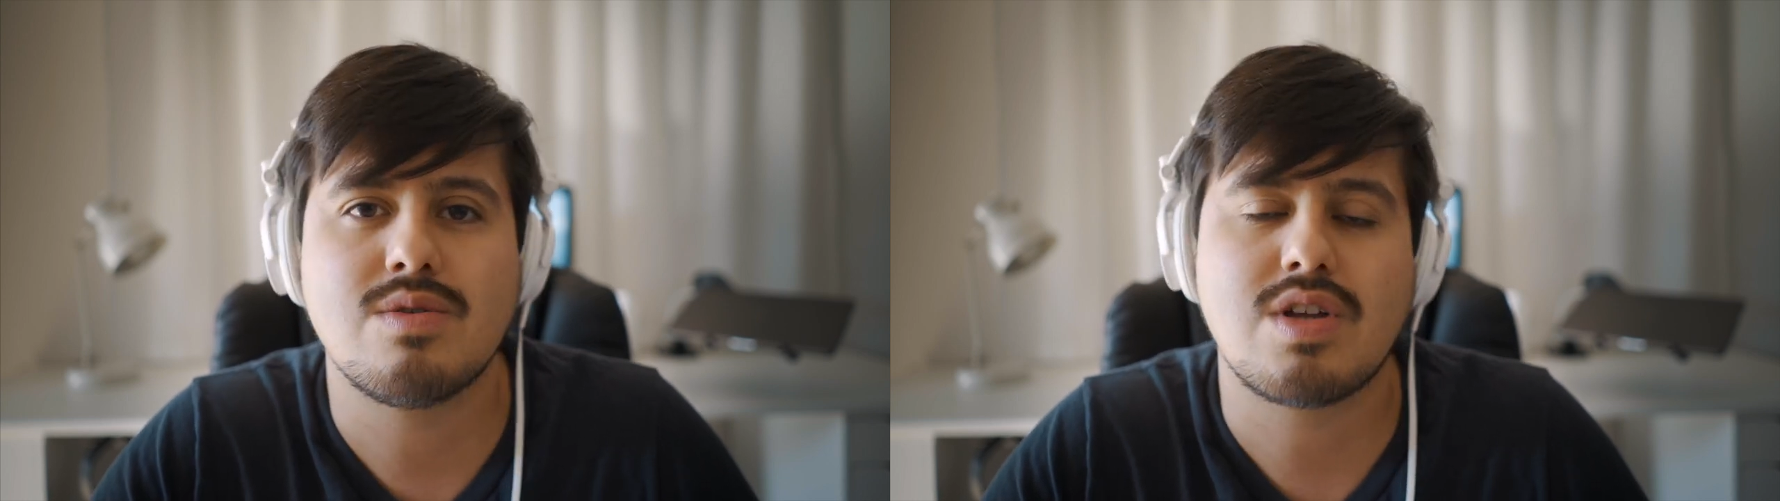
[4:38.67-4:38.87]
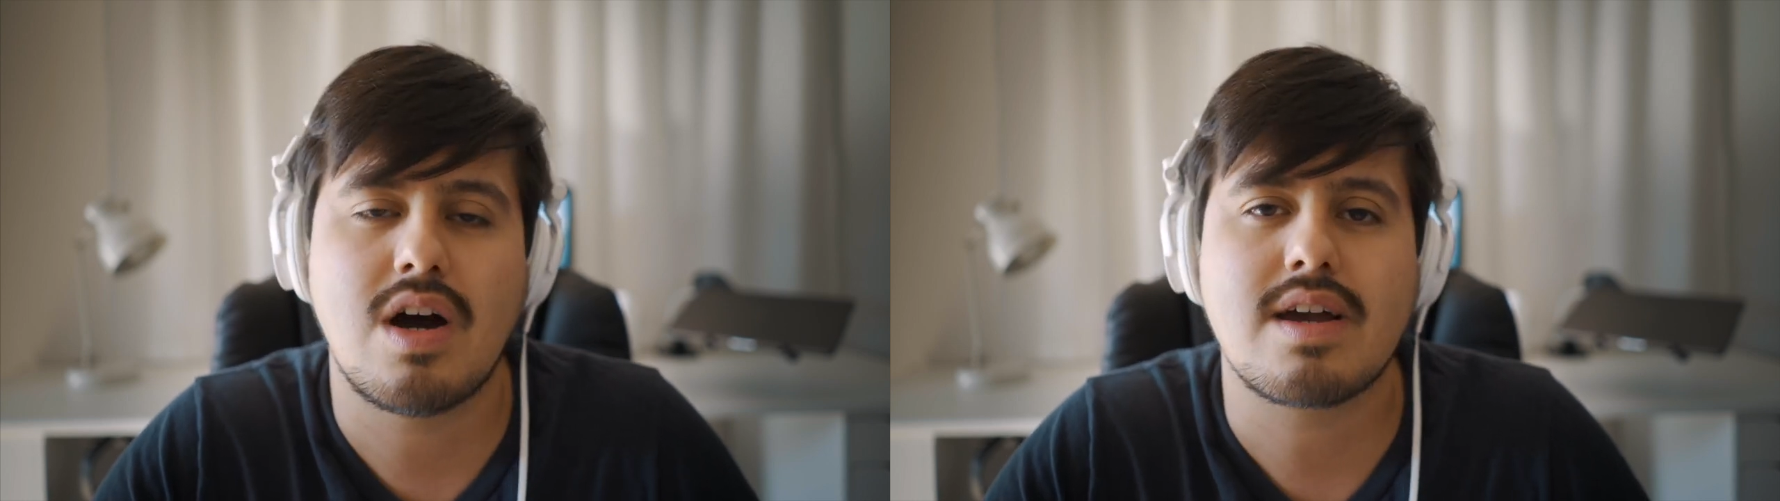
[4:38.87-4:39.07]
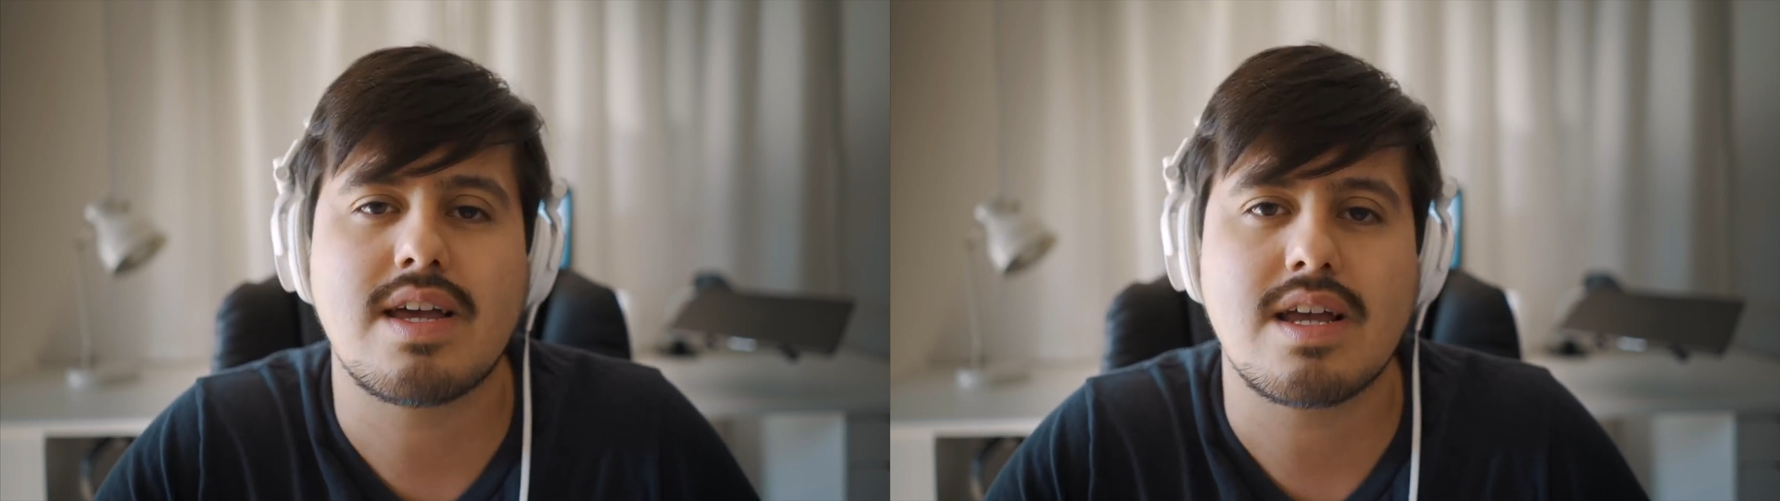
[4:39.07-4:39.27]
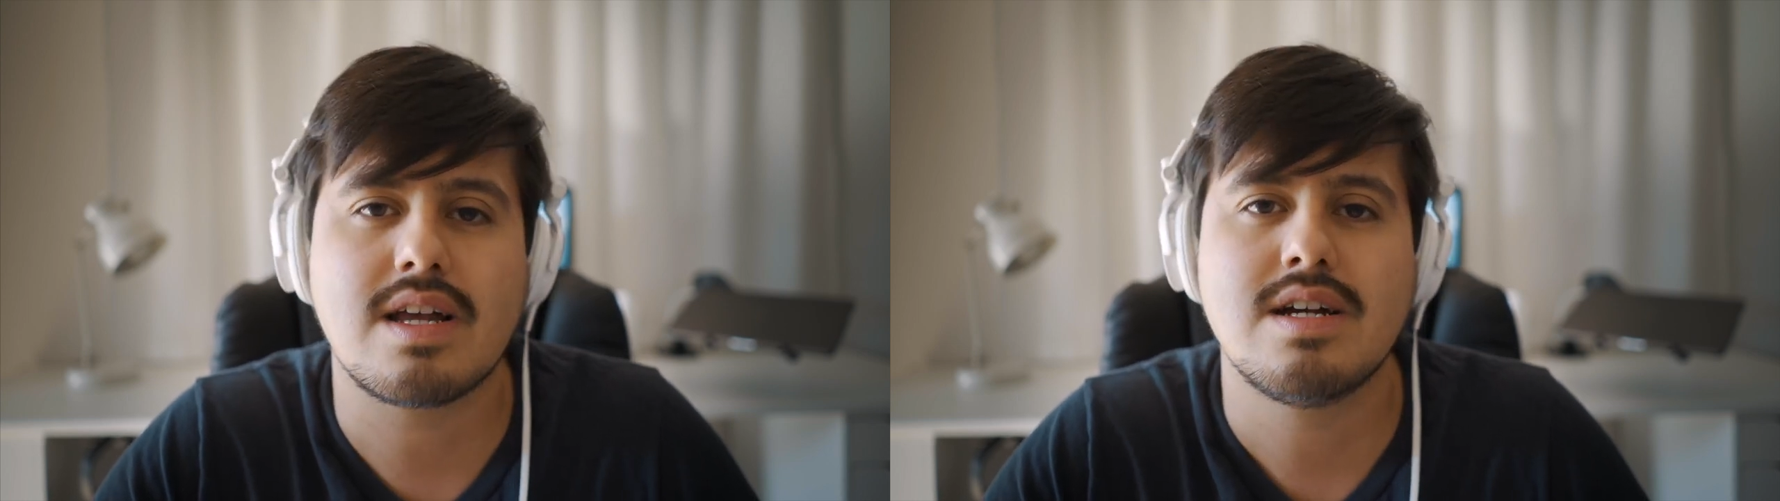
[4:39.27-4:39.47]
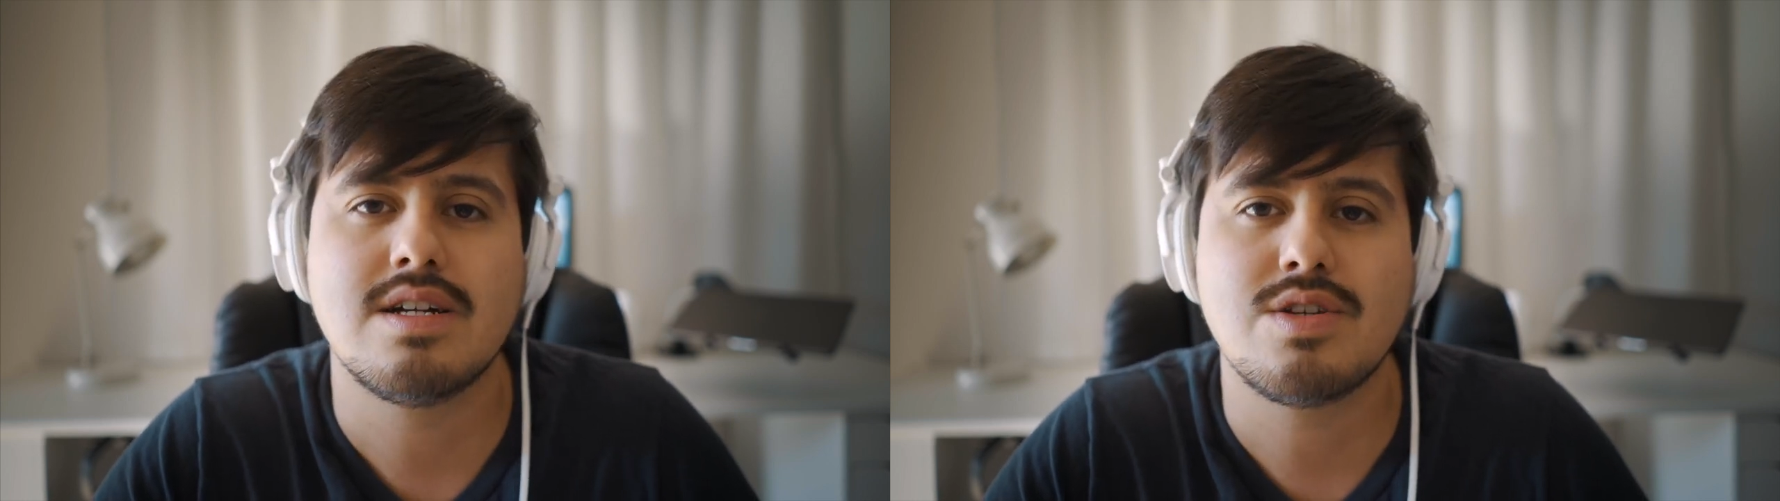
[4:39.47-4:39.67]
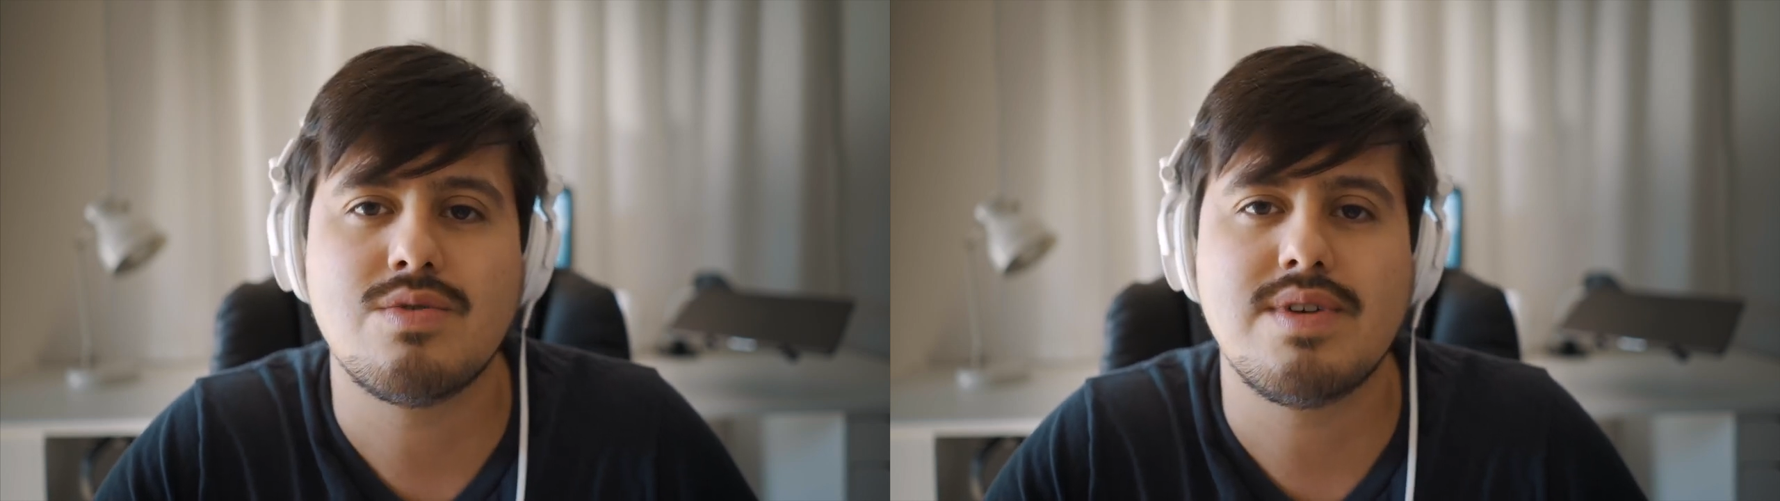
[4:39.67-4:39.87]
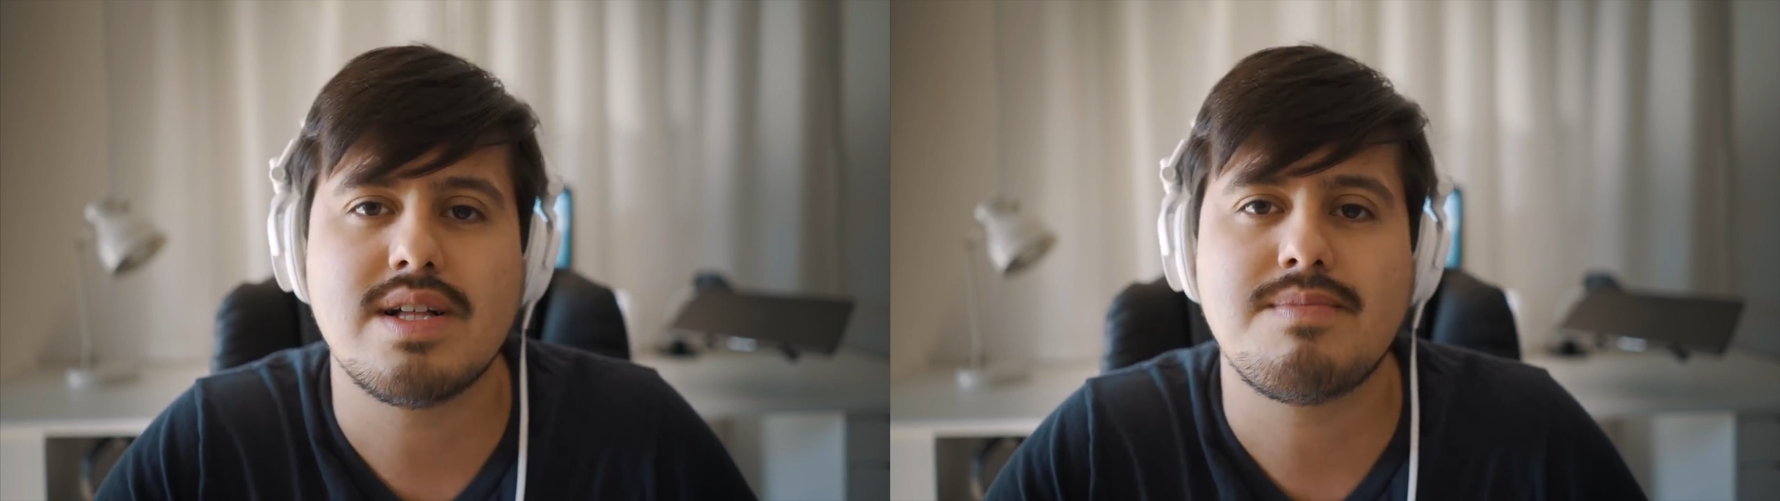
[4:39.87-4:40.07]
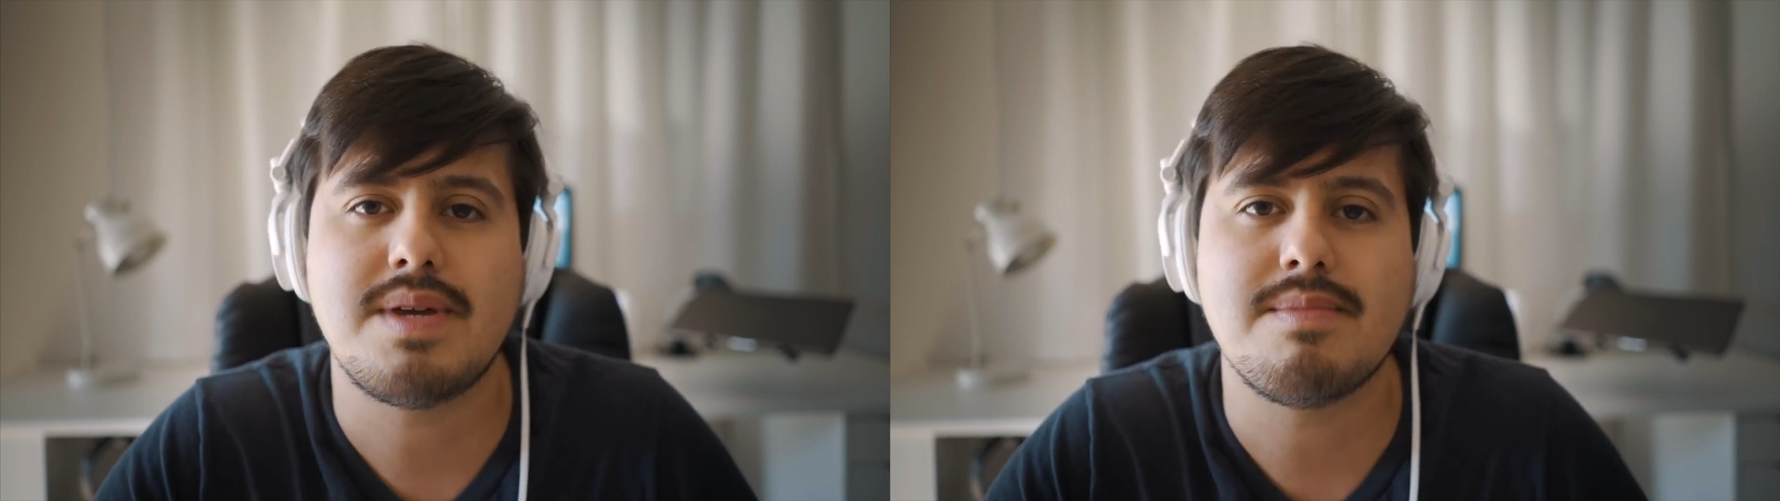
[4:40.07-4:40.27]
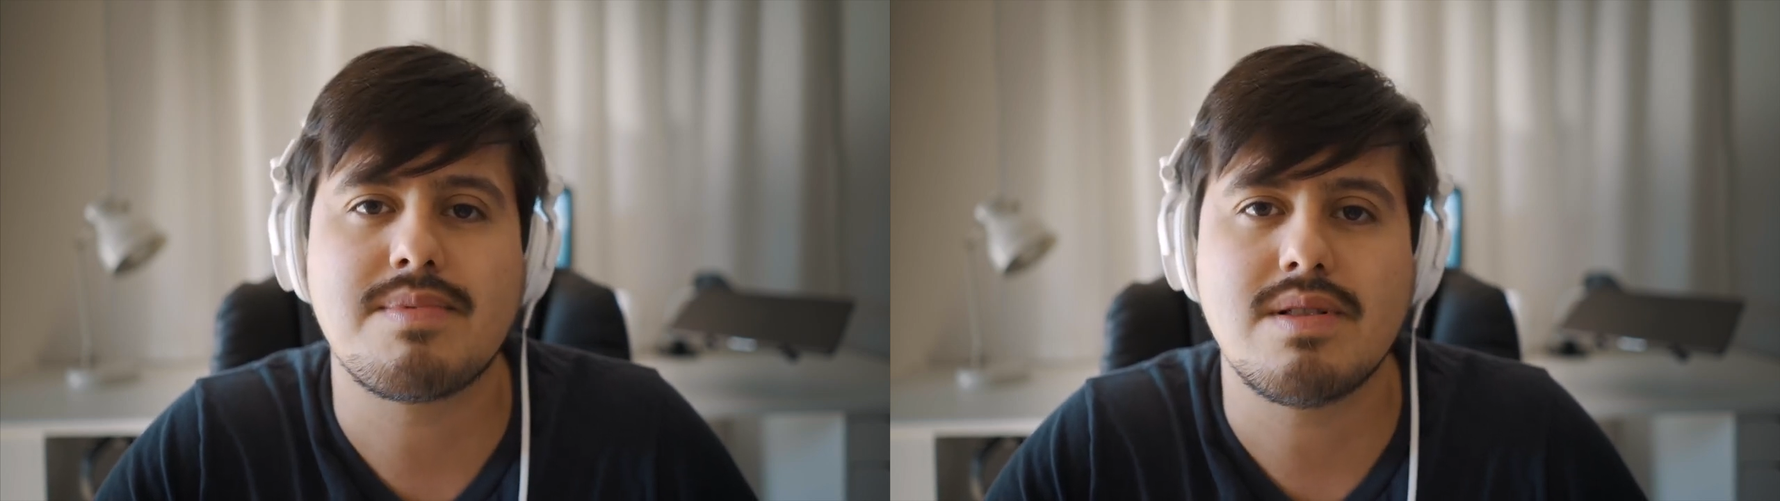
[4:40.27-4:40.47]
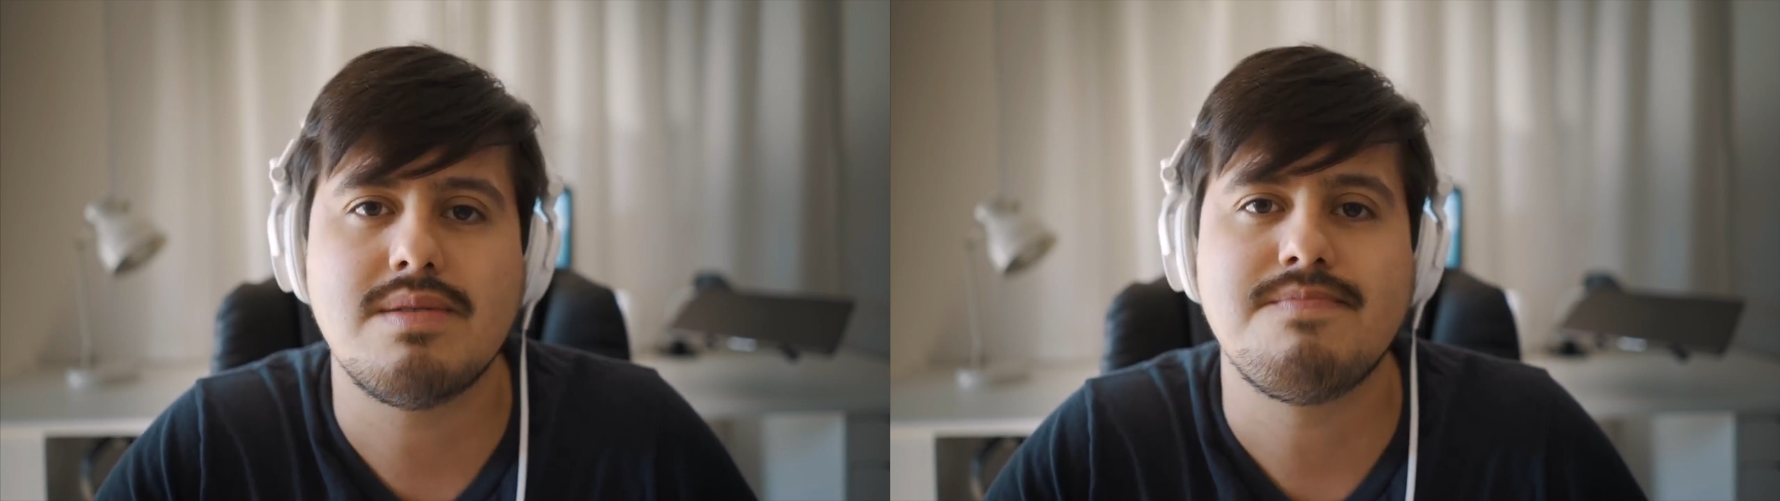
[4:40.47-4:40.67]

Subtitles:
talking to real people.